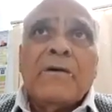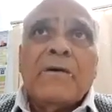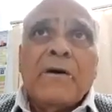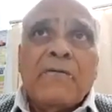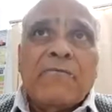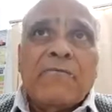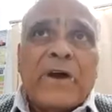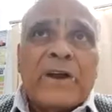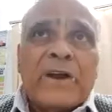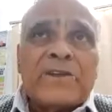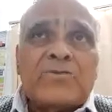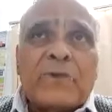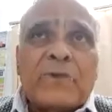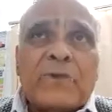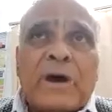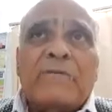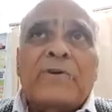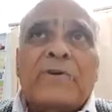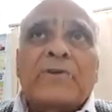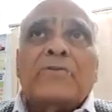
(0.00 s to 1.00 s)

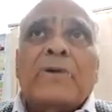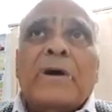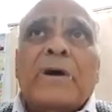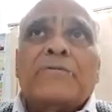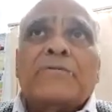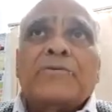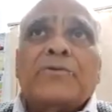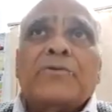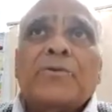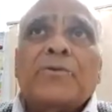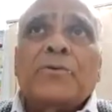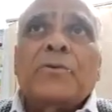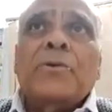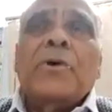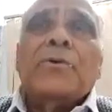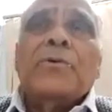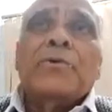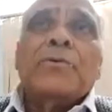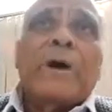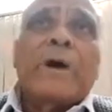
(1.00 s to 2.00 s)
Whatsoever you have to do
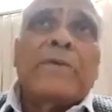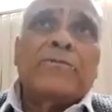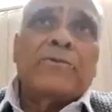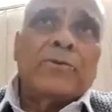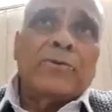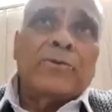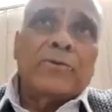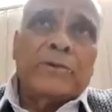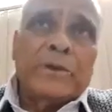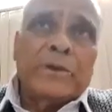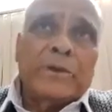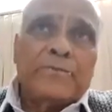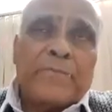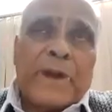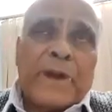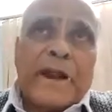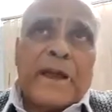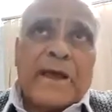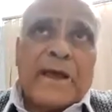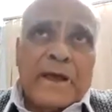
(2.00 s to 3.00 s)
this
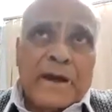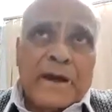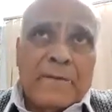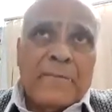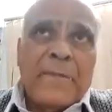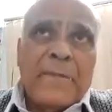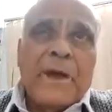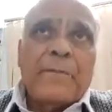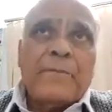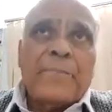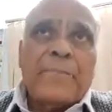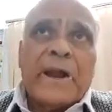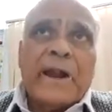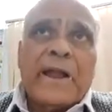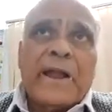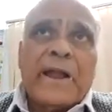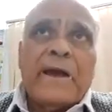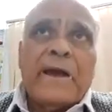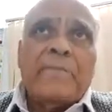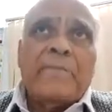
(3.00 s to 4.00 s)
pranayam
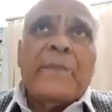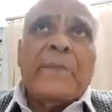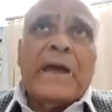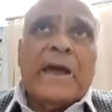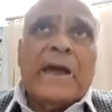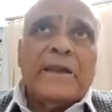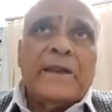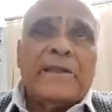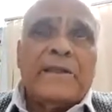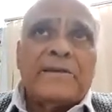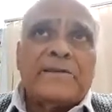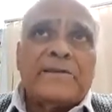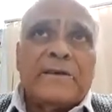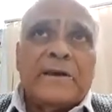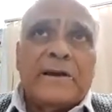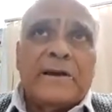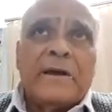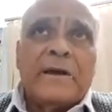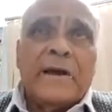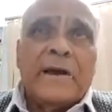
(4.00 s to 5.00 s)
and this
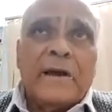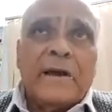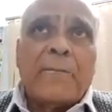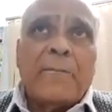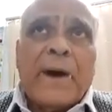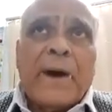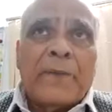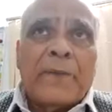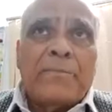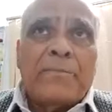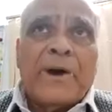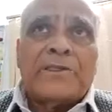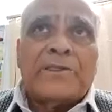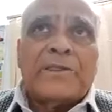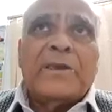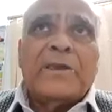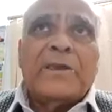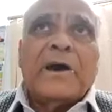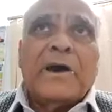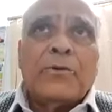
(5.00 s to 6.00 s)

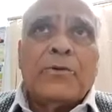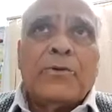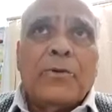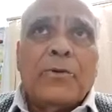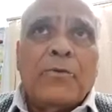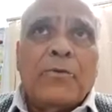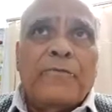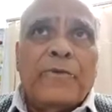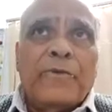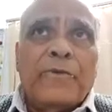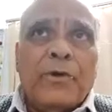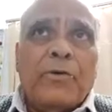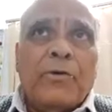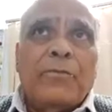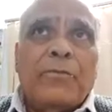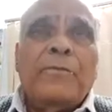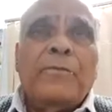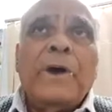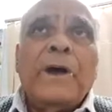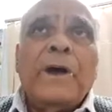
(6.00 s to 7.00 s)
Kapalbhati, Anulom
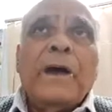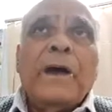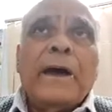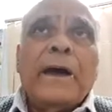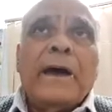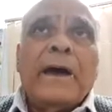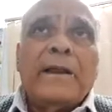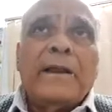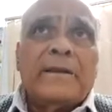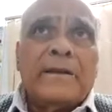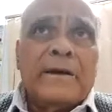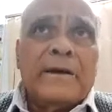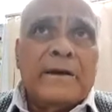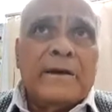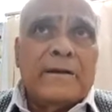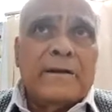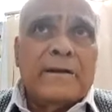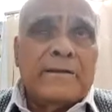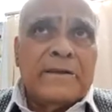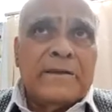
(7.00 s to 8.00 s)
Vilom, and
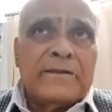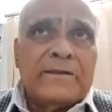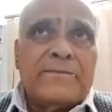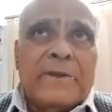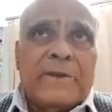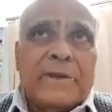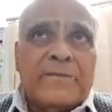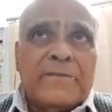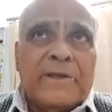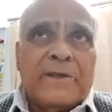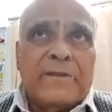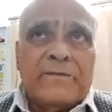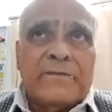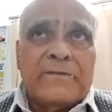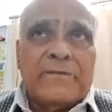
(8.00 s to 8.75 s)
this from the